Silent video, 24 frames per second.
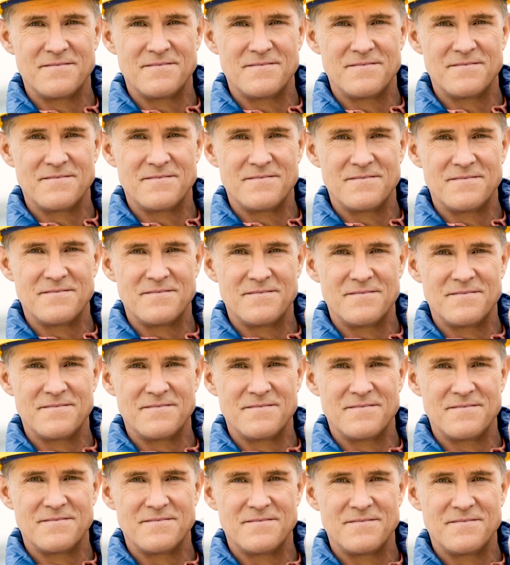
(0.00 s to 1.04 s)

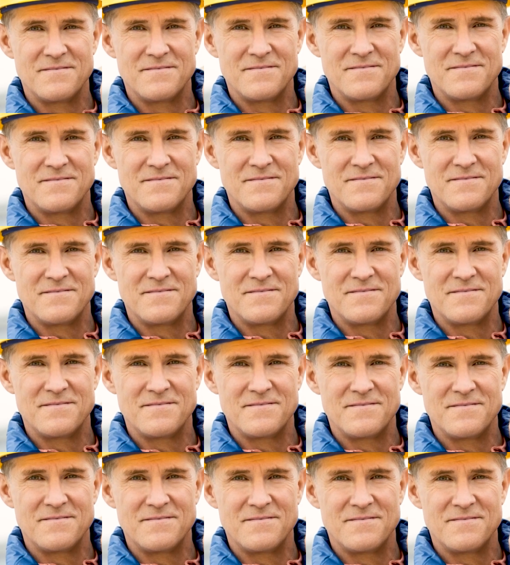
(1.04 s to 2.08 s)

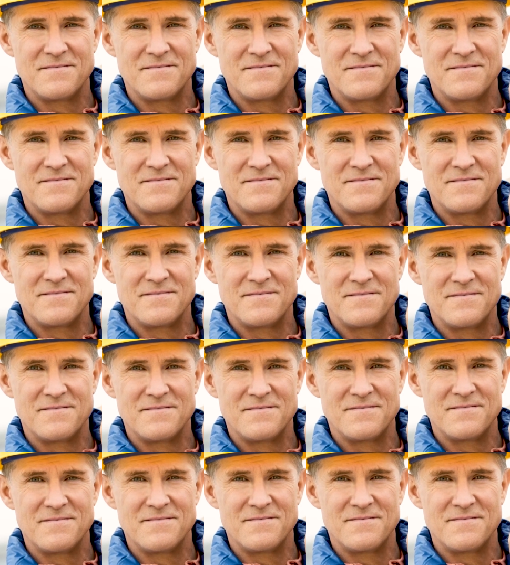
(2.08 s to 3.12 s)

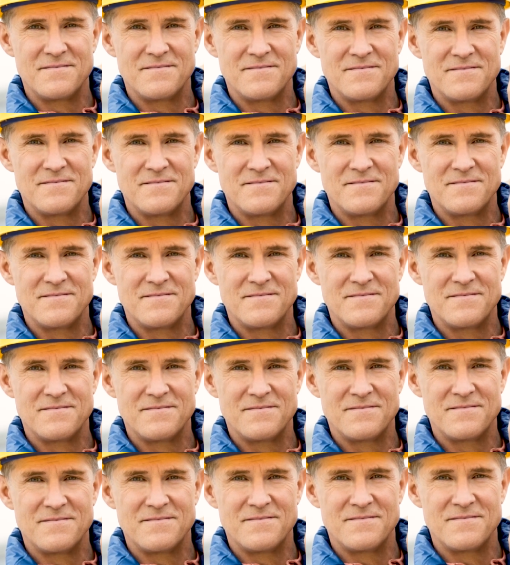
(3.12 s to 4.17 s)

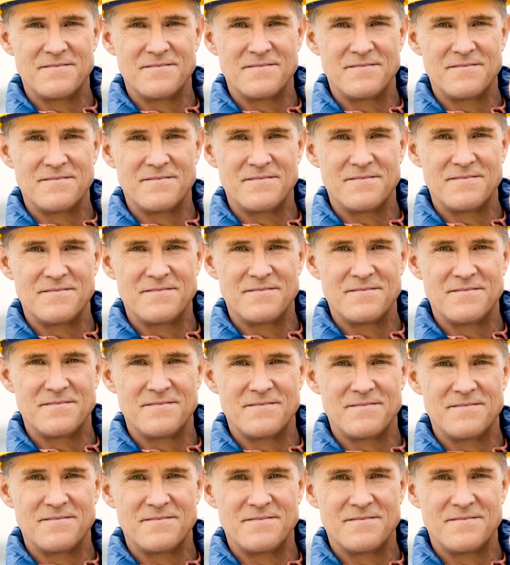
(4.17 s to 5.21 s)

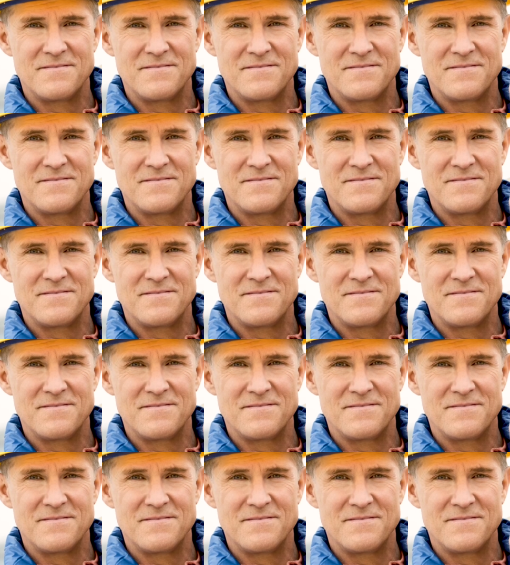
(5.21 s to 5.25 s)
Nothing is said.